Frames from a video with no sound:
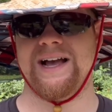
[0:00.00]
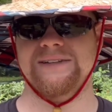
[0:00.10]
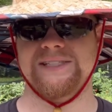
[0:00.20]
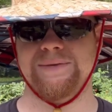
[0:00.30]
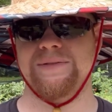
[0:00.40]

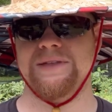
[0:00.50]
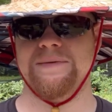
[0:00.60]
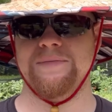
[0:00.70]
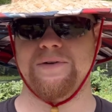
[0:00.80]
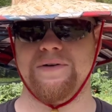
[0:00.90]
Now, some of
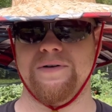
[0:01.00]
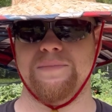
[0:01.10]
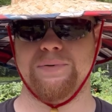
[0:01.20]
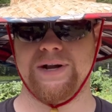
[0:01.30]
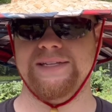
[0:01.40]
them are
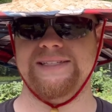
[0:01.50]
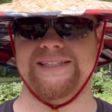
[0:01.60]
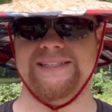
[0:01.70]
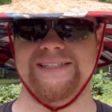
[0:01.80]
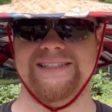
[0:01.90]

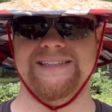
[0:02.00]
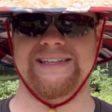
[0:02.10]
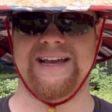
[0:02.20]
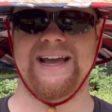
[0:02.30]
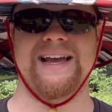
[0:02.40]
pricey,
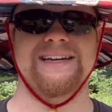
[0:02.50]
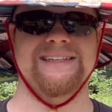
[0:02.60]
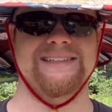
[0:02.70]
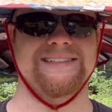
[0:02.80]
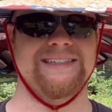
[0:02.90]
and